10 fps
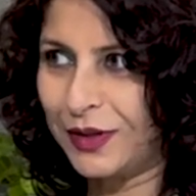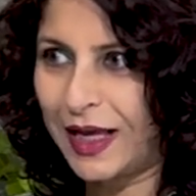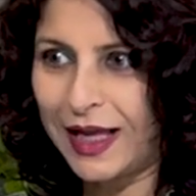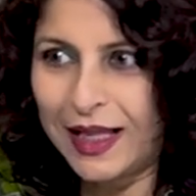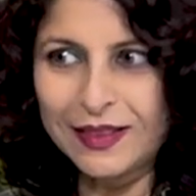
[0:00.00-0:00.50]

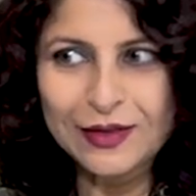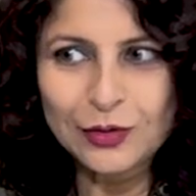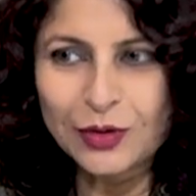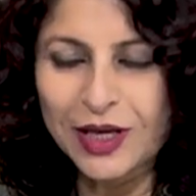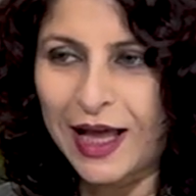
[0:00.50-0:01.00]
and
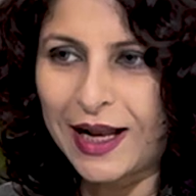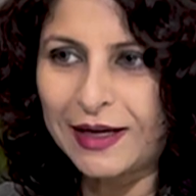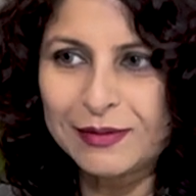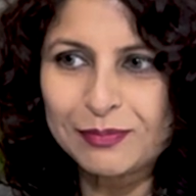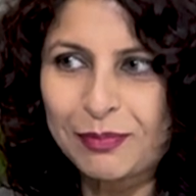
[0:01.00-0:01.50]
you
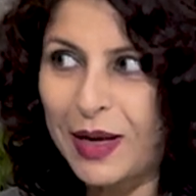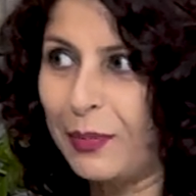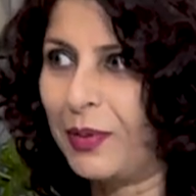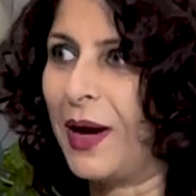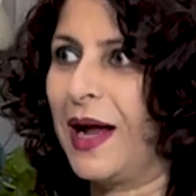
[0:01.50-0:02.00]
can play
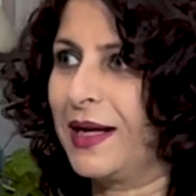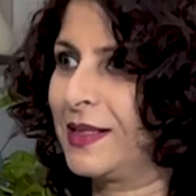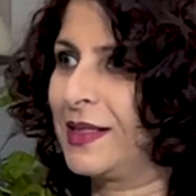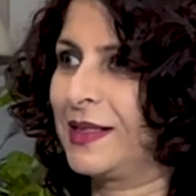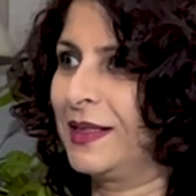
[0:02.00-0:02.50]

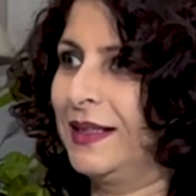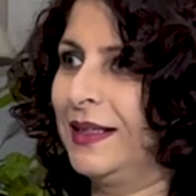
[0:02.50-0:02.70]
pranks.